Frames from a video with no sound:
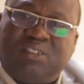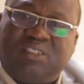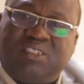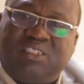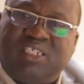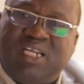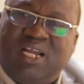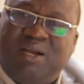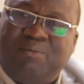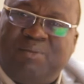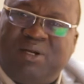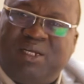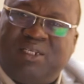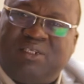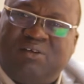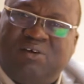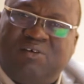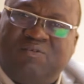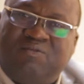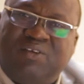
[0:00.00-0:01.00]

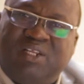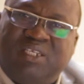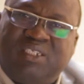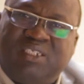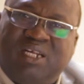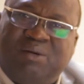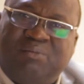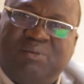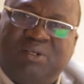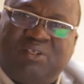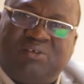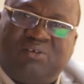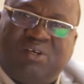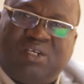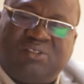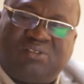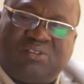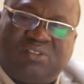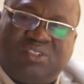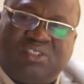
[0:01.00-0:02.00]
chairman of Nigerian
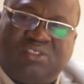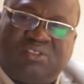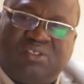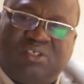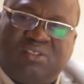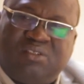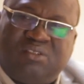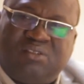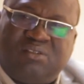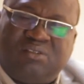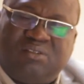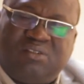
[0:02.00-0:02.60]
Medical Association